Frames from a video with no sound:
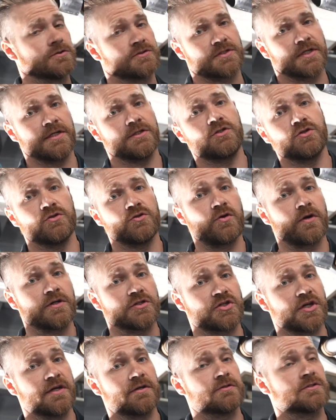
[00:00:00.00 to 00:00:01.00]
stay tuned to our
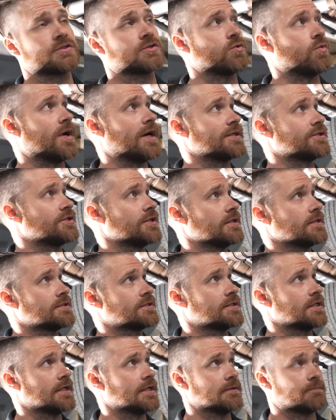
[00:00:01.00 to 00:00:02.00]
channels to watch
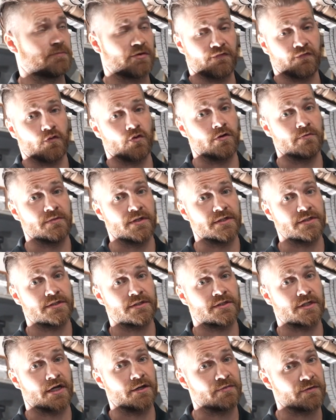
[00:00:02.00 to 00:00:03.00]
us perform this
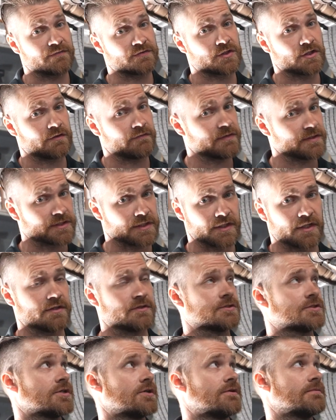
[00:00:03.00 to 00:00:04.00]
type of service and
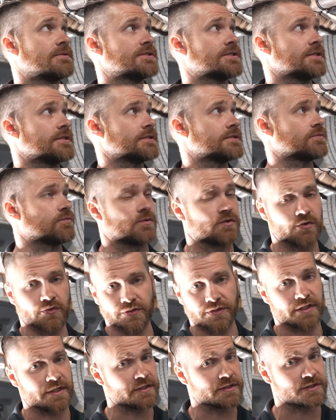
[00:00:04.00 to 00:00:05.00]
other services. We're always
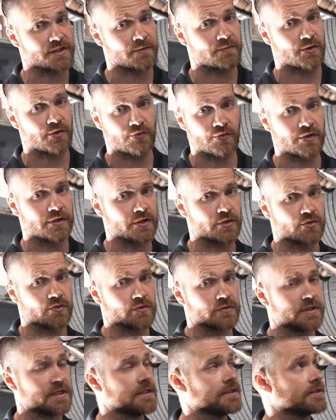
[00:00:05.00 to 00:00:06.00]
getting something really cool
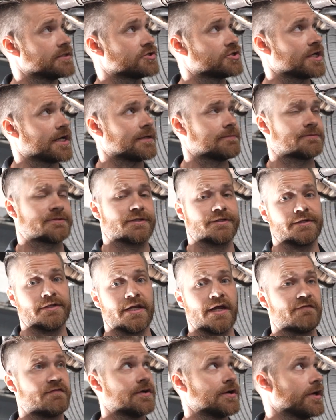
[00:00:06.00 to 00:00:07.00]
and neat in the shop, so you
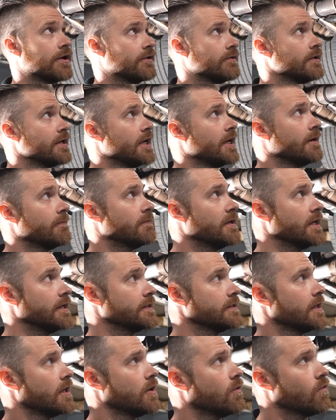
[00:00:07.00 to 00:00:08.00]
never know.
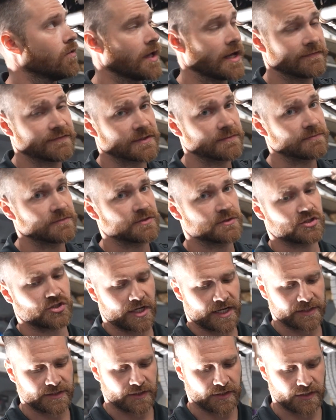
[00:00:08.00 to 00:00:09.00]
But we'll have some
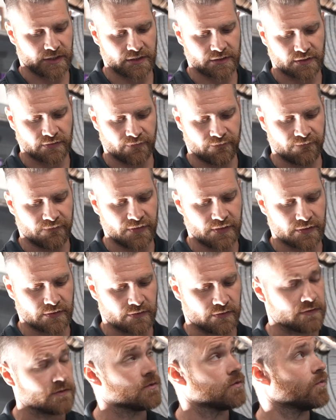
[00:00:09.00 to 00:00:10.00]
shots of this
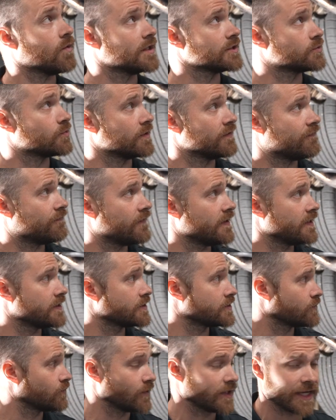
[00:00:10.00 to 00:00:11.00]
vehicle once we've
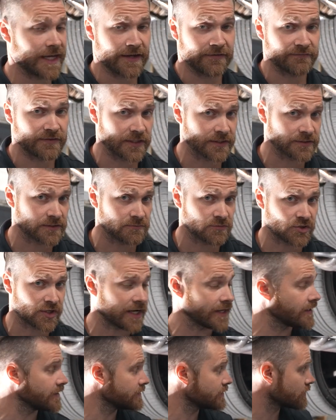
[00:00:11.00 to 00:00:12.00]
finished. We have done some
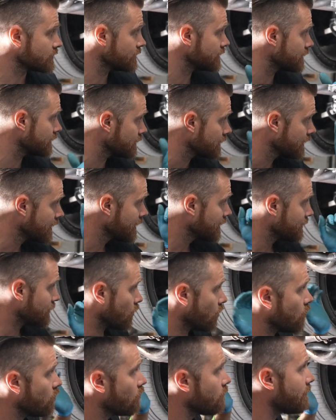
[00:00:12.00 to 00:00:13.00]
dry ice cleaning, the
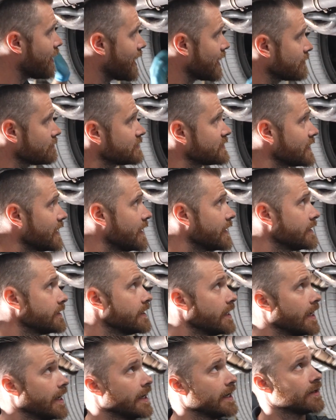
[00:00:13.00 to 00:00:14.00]
whole bottom side,
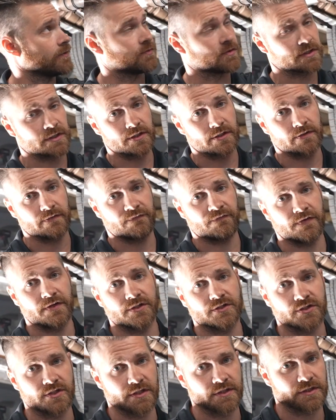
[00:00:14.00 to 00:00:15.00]
and we're gonna
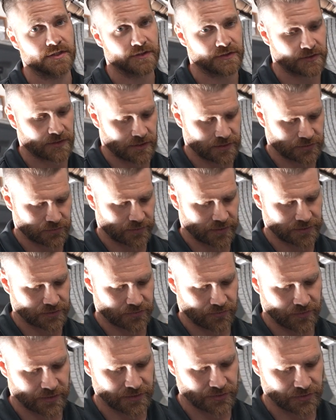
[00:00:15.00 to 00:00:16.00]
finish this exhaust
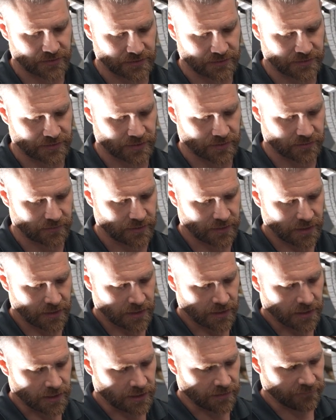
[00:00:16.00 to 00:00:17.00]
restoration. So
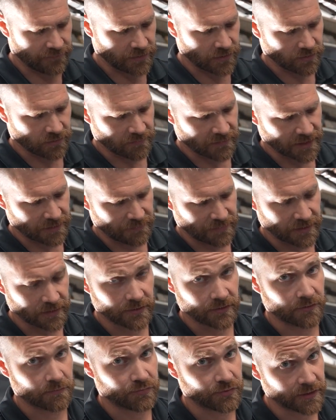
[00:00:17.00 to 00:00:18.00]
even though it might be a
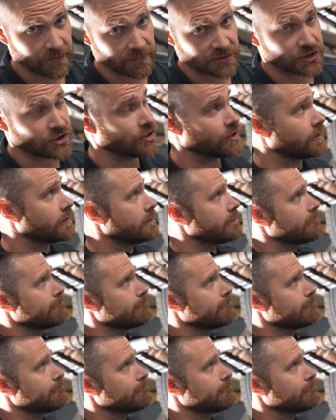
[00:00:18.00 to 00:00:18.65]
little premature,